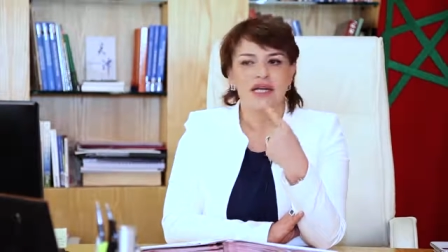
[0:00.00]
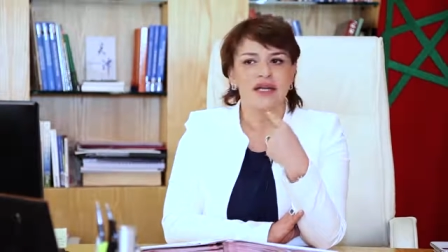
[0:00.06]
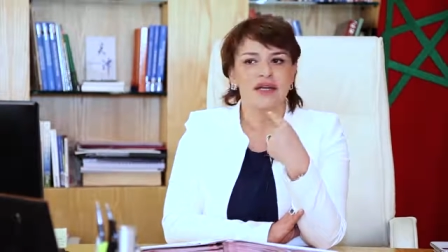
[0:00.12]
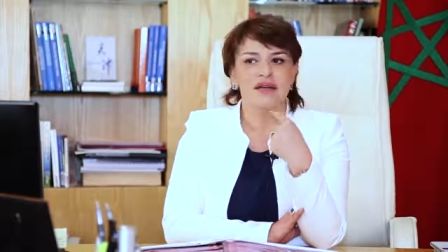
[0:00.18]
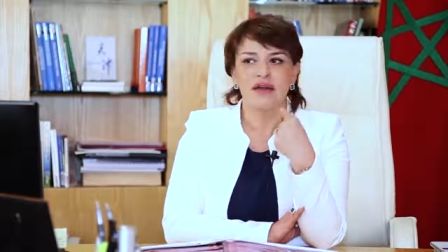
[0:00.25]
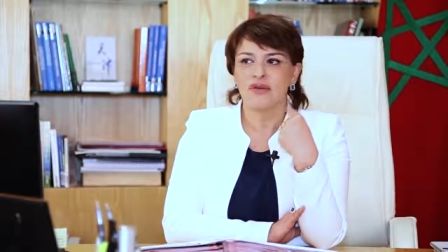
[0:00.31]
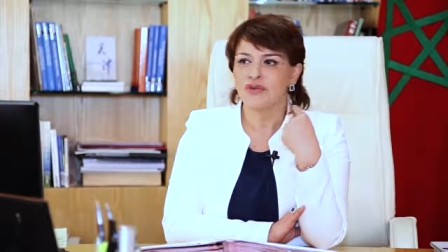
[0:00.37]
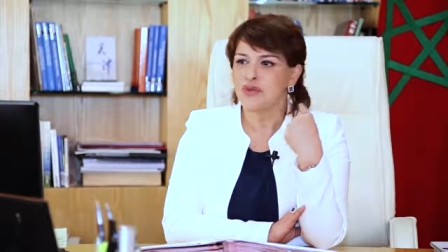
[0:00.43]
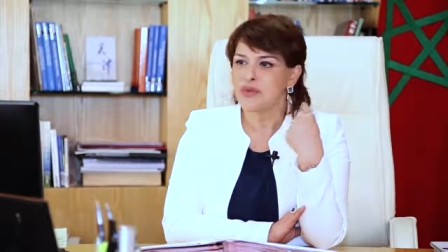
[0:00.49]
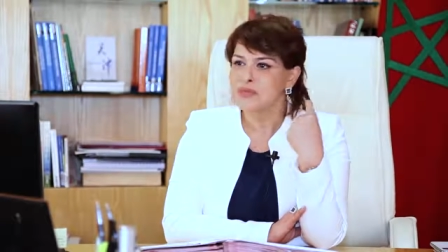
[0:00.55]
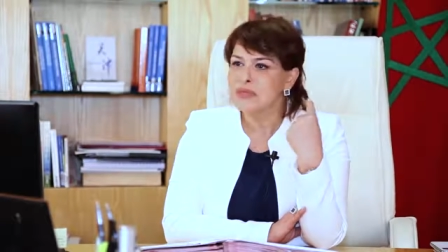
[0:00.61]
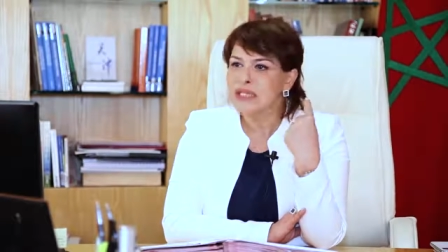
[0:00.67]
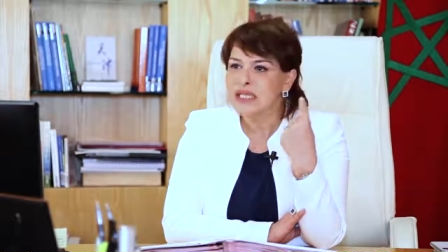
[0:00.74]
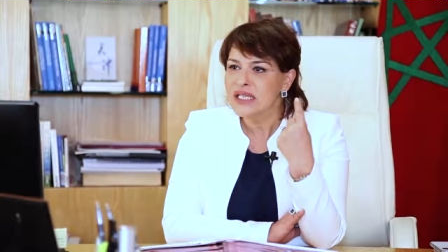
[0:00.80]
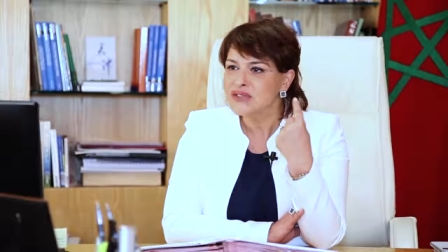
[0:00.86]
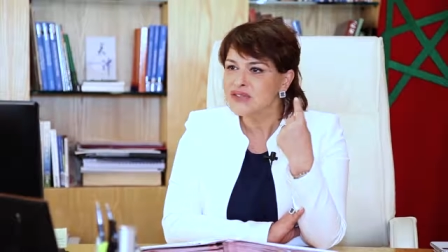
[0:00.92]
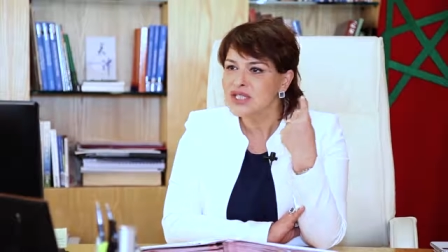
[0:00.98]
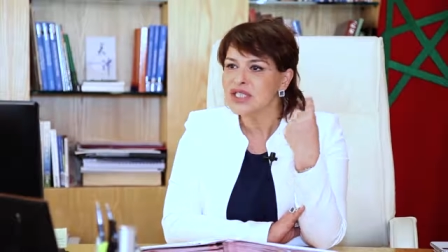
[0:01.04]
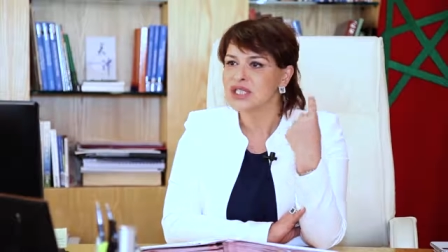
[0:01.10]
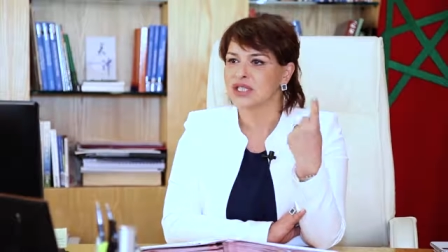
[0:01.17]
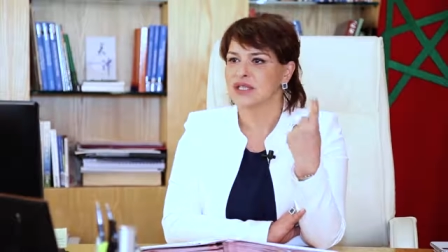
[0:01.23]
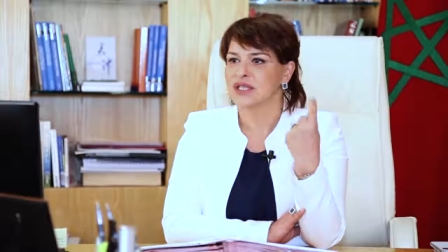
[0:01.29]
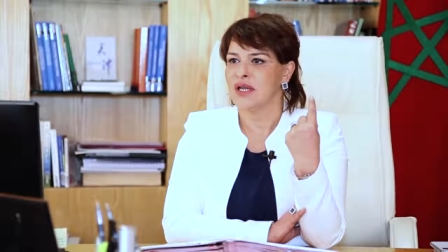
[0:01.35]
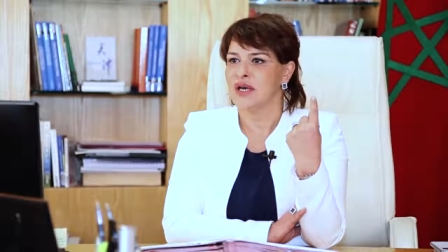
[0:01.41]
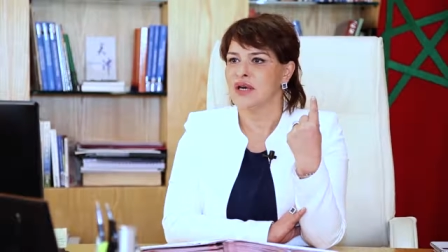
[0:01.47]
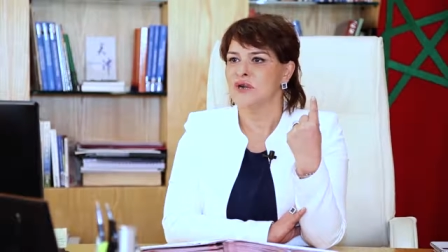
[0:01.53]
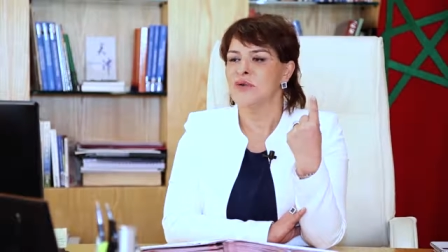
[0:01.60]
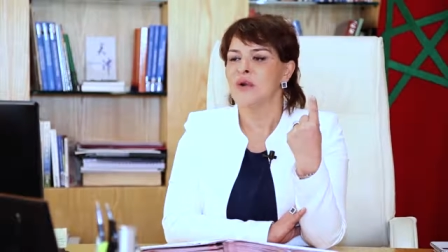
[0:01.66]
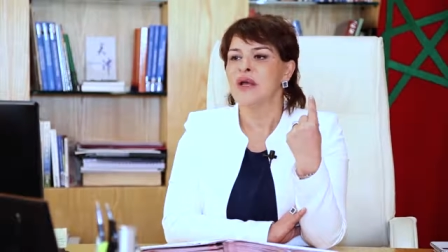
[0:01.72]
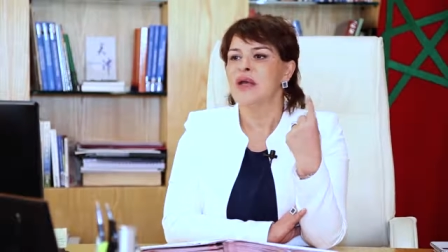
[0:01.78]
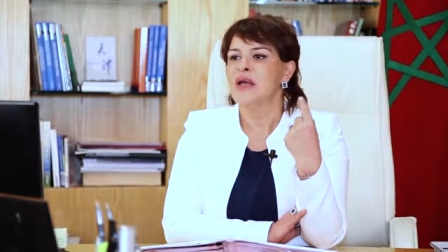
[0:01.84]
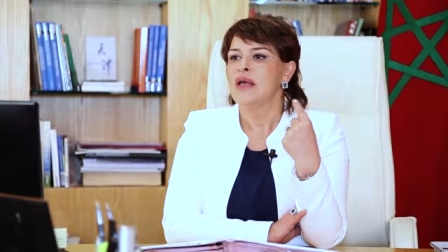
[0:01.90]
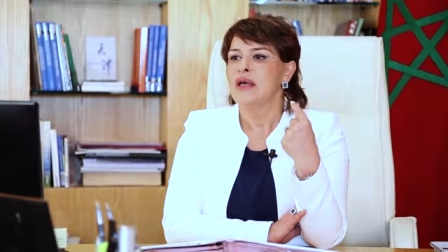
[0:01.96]
around the MENA region now,
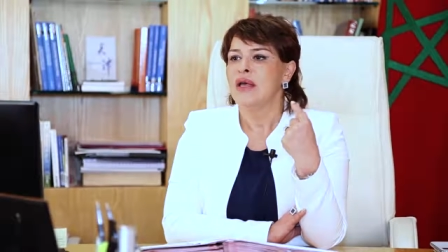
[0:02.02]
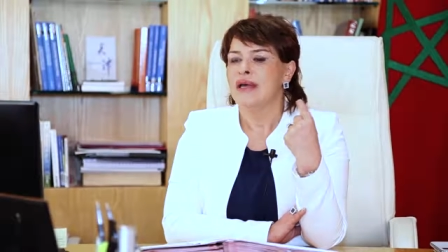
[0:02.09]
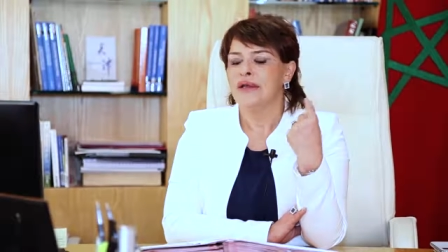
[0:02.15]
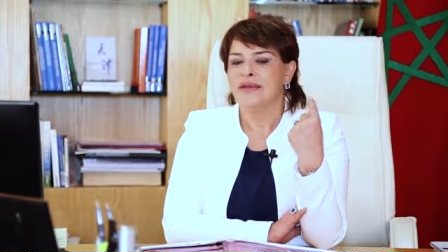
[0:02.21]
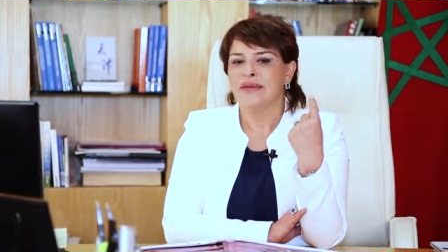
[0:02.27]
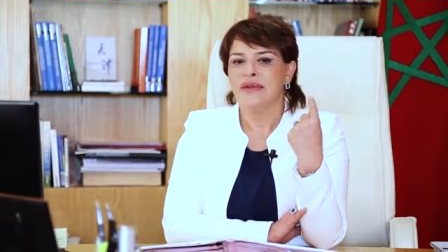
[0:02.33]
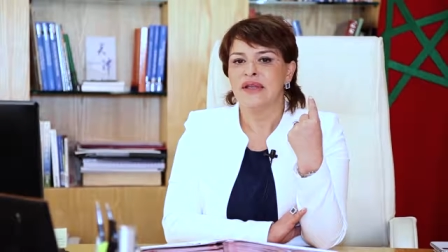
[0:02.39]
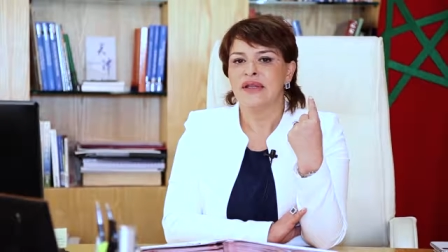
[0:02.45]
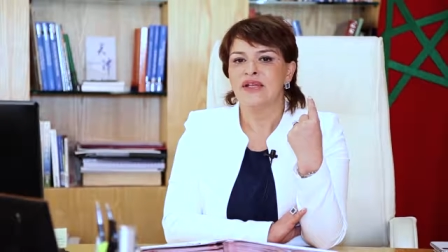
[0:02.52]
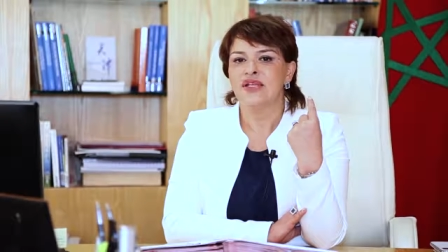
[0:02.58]
and